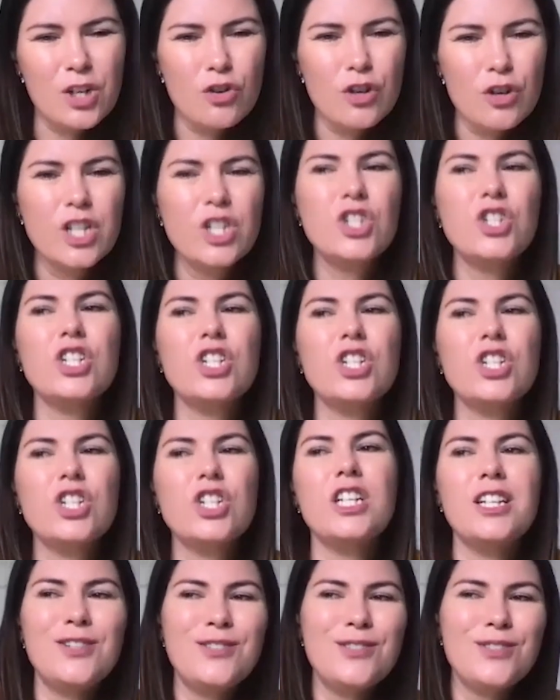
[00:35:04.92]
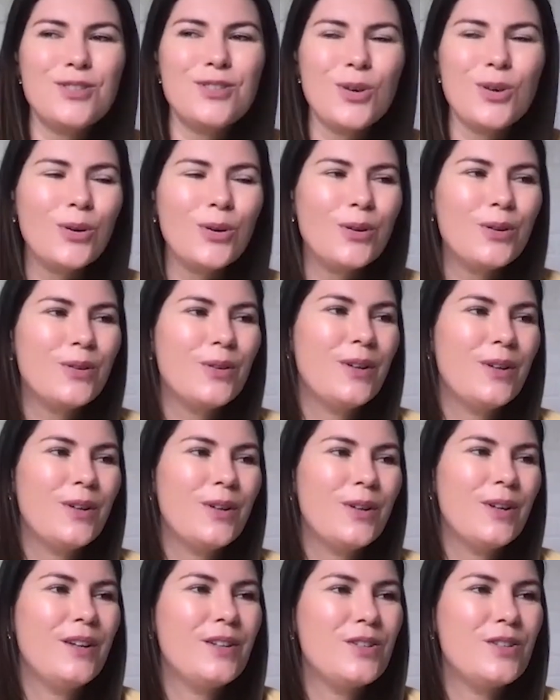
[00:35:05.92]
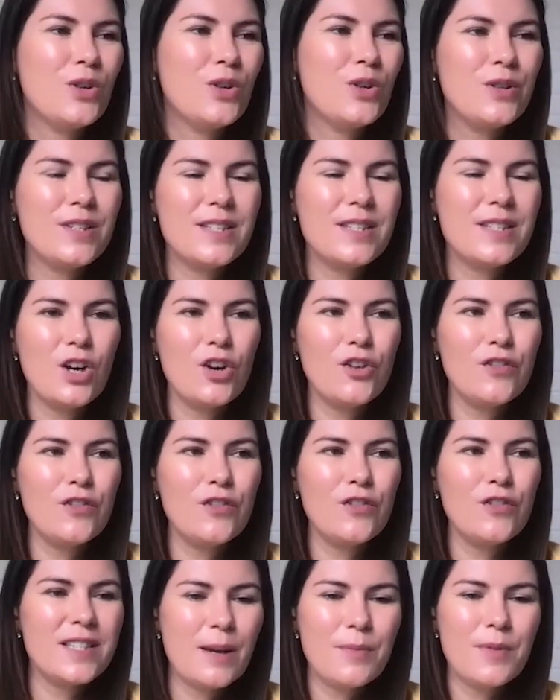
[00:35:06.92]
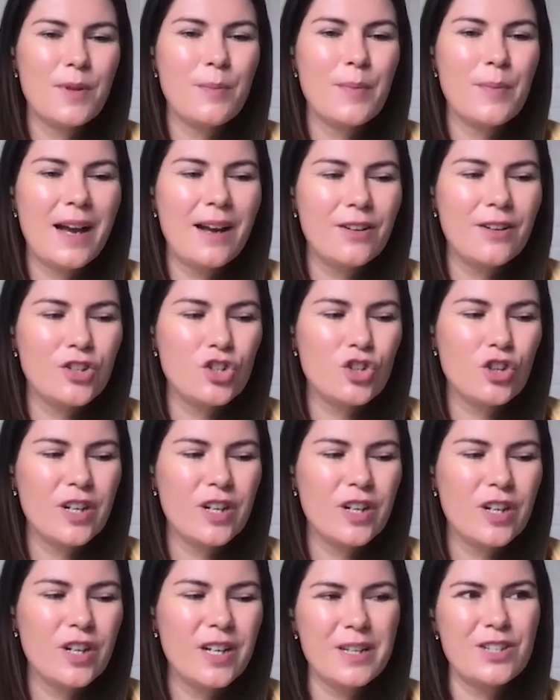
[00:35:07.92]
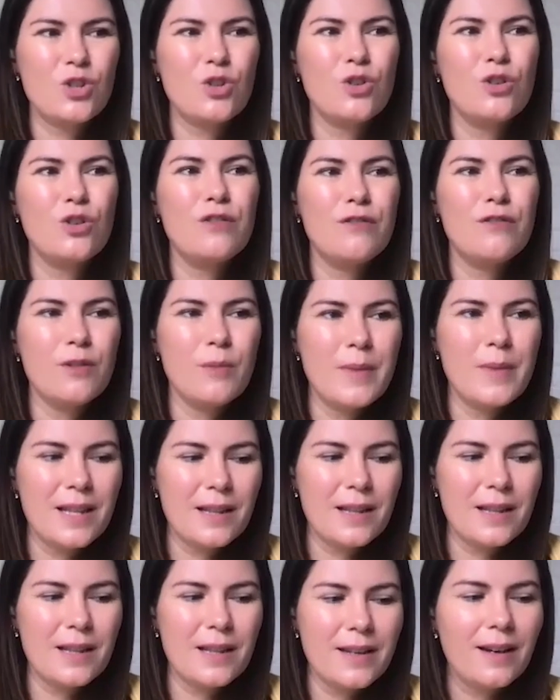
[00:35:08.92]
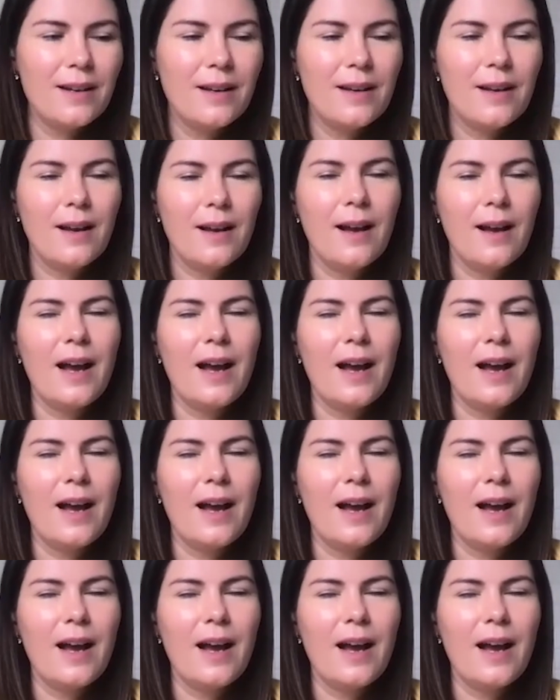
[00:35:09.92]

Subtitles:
be cringy. Don't overstep the boundary and be too familiar.